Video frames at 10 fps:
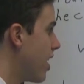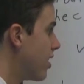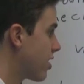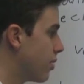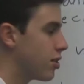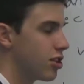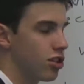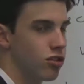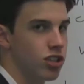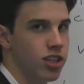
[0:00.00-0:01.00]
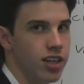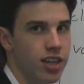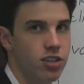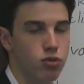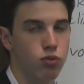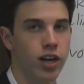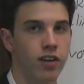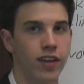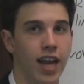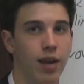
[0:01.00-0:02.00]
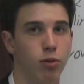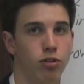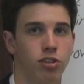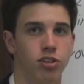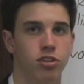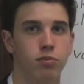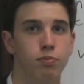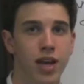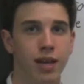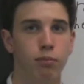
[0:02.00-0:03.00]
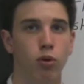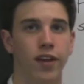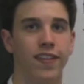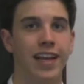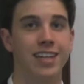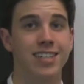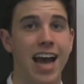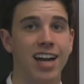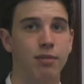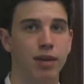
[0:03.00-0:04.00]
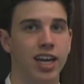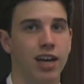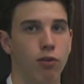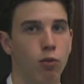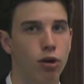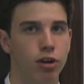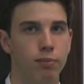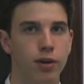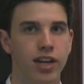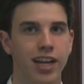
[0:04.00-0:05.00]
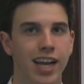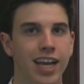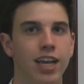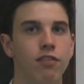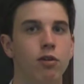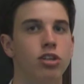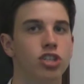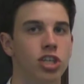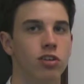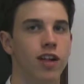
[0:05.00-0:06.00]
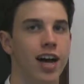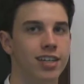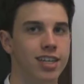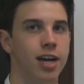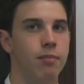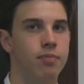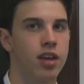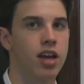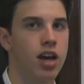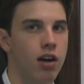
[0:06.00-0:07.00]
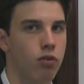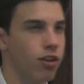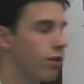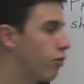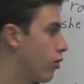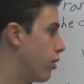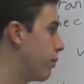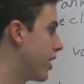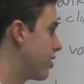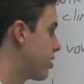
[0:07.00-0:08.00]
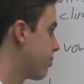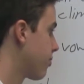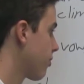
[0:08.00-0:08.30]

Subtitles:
Substitution is rarely able to pinpoint the exact meaning of a word, but it can give you a general idea of what the word means.